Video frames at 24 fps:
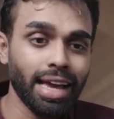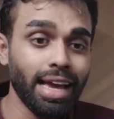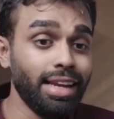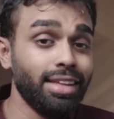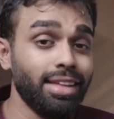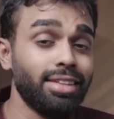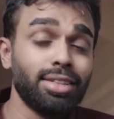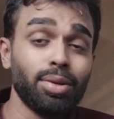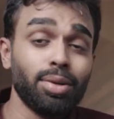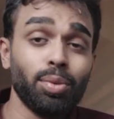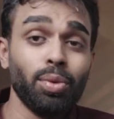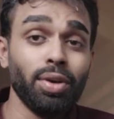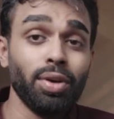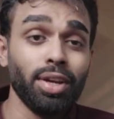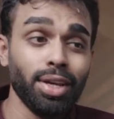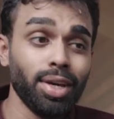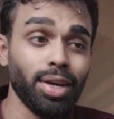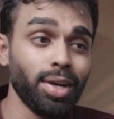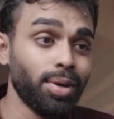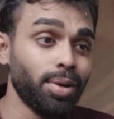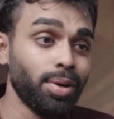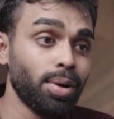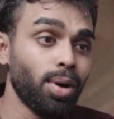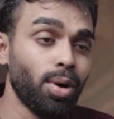edit a
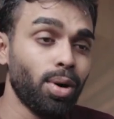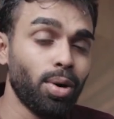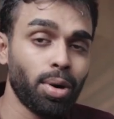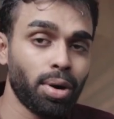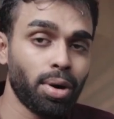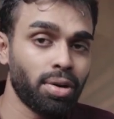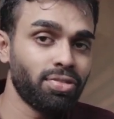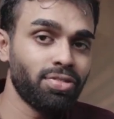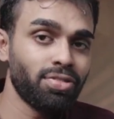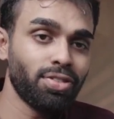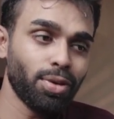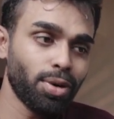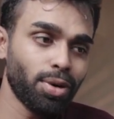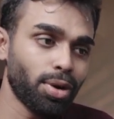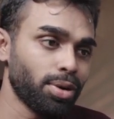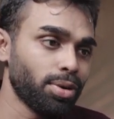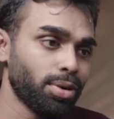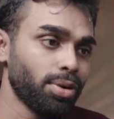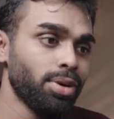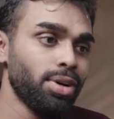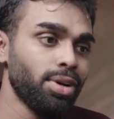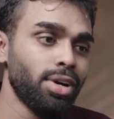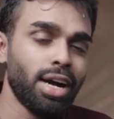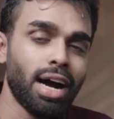video or
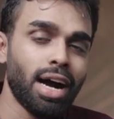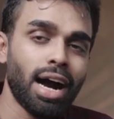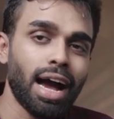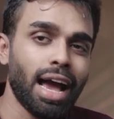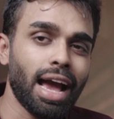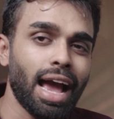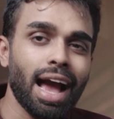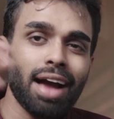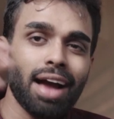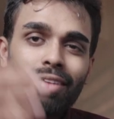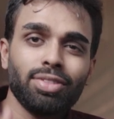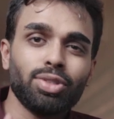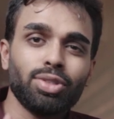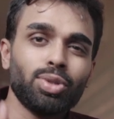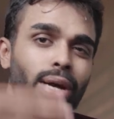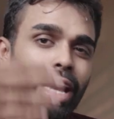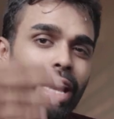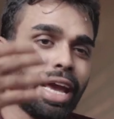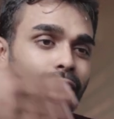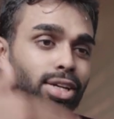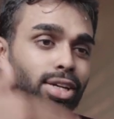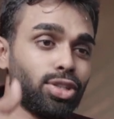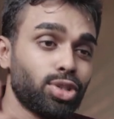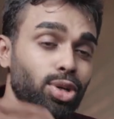photo, I have to
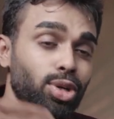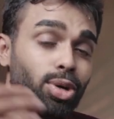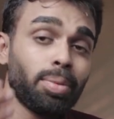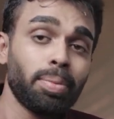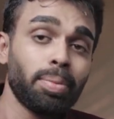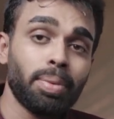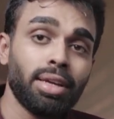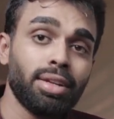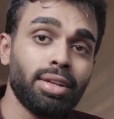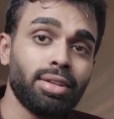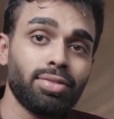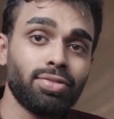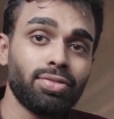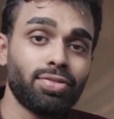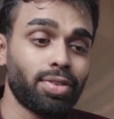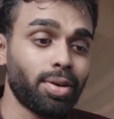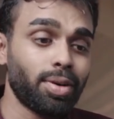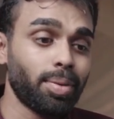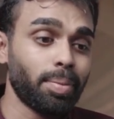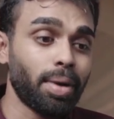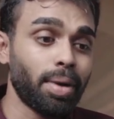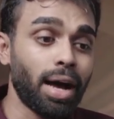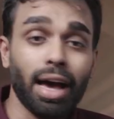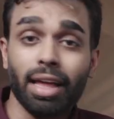airdrop it
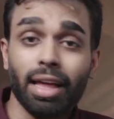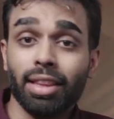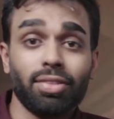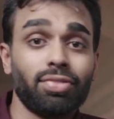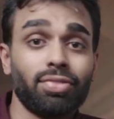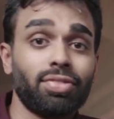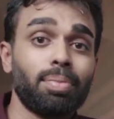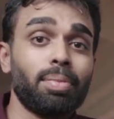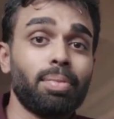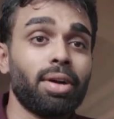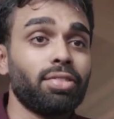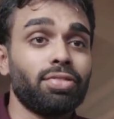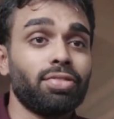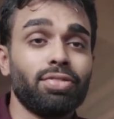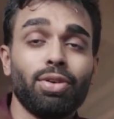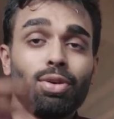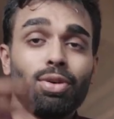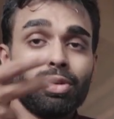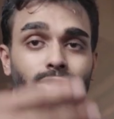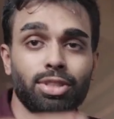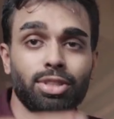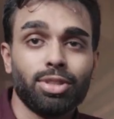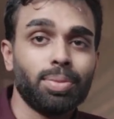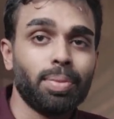from either from my
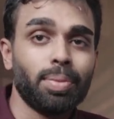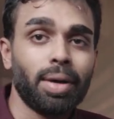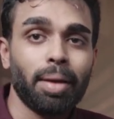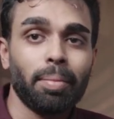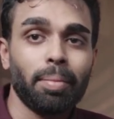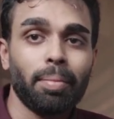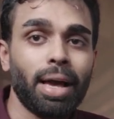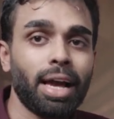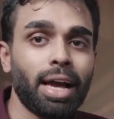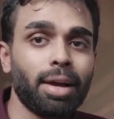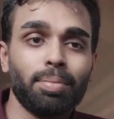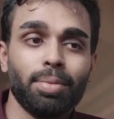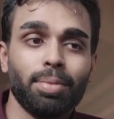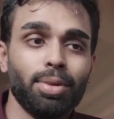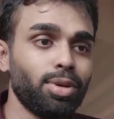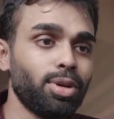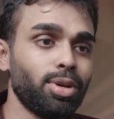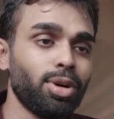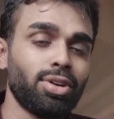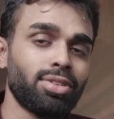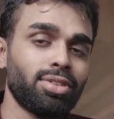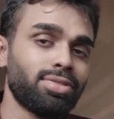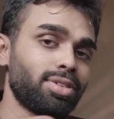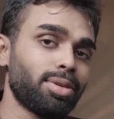phone to my
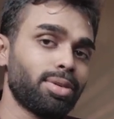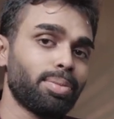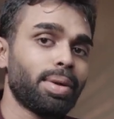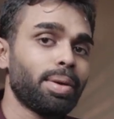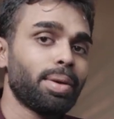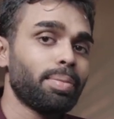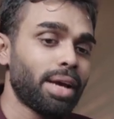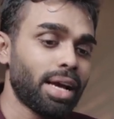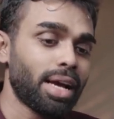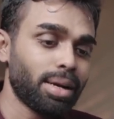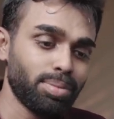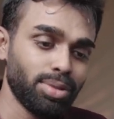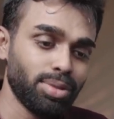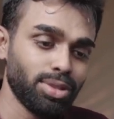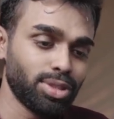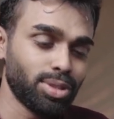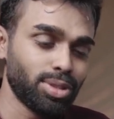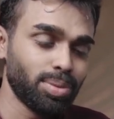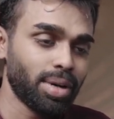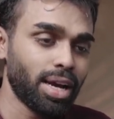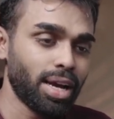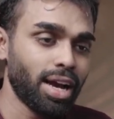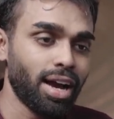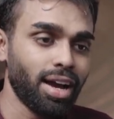MacBook or from my MacBook
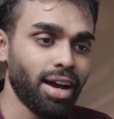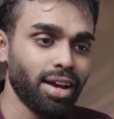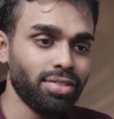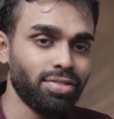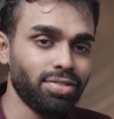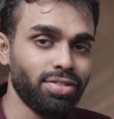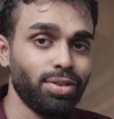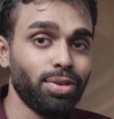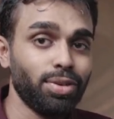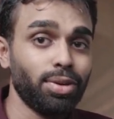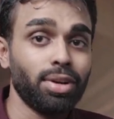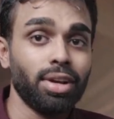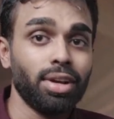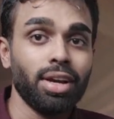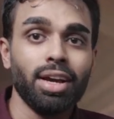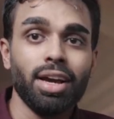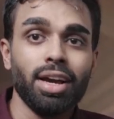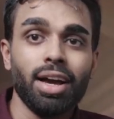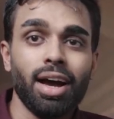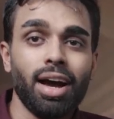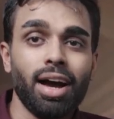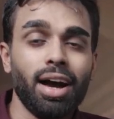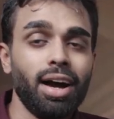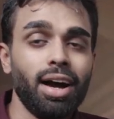to my iPhone
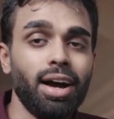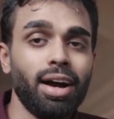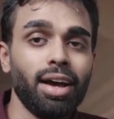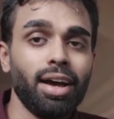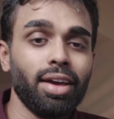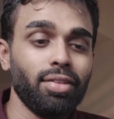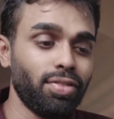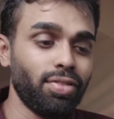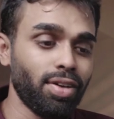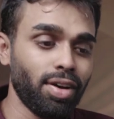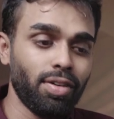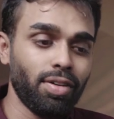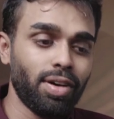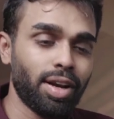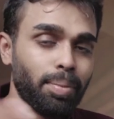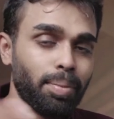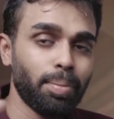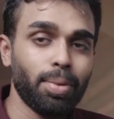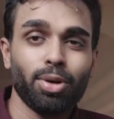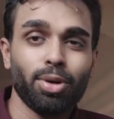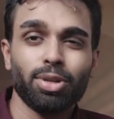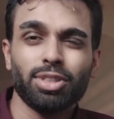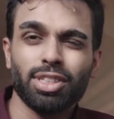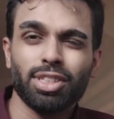uh, if I want to
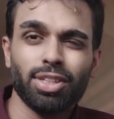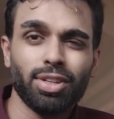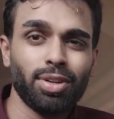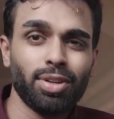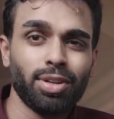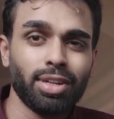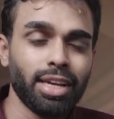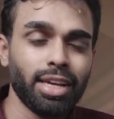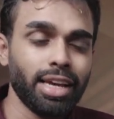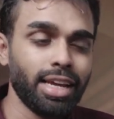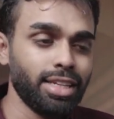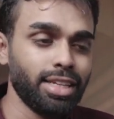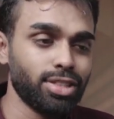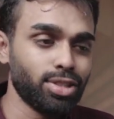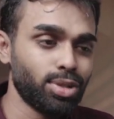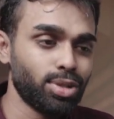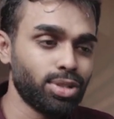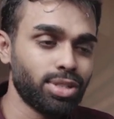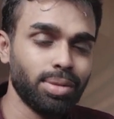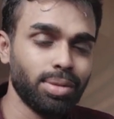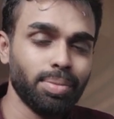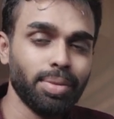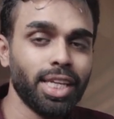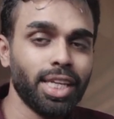post it on any
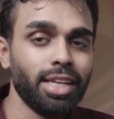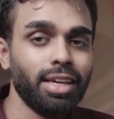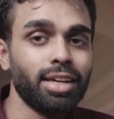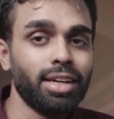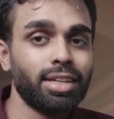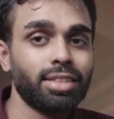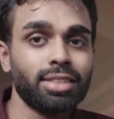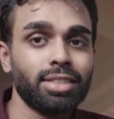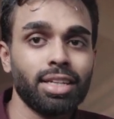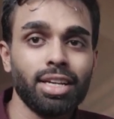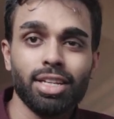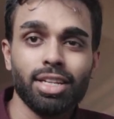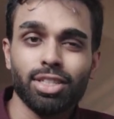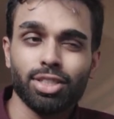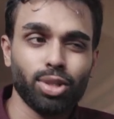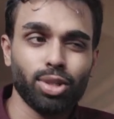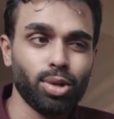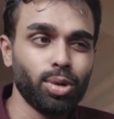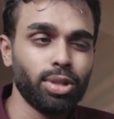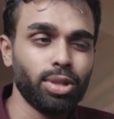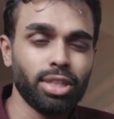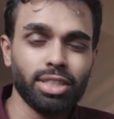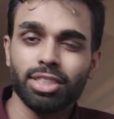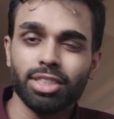social medias.
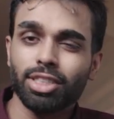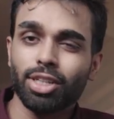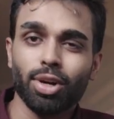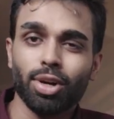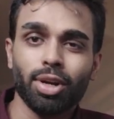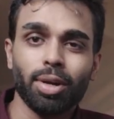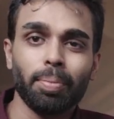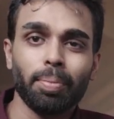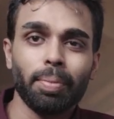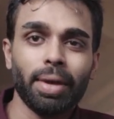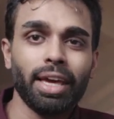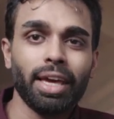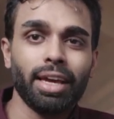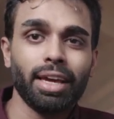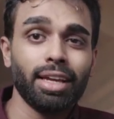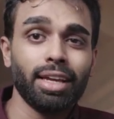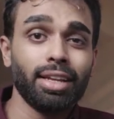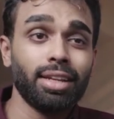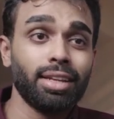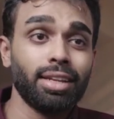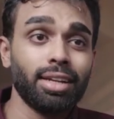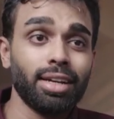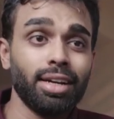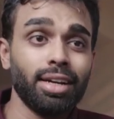So this is gonna make it